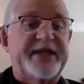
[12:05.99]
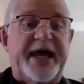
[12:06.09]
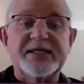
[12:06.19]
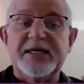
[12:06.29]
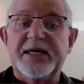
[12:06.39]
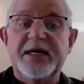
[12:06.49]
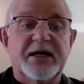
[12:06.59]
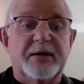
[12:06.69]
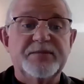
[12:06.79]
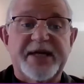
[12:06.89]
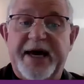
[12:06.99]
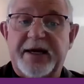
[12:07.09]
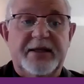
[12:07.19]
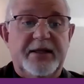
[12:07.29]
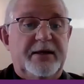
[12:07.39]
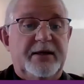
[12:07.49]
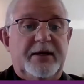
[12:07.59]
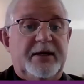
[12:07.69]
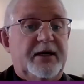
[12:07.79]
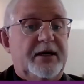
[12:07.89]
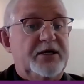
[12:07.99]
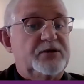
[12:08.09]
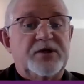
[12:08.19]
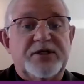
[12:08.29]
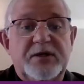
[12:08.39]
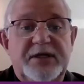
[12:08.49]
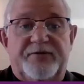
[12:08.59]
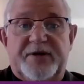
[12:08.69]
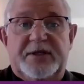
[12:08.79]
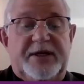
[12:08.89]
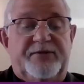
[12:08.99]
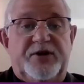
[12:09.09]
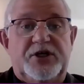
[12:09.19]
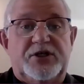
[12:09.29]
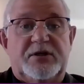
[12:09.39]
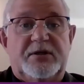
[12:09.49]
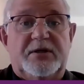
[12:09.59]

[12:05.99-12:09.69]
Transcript: Tax Incomes Act has also a different definition.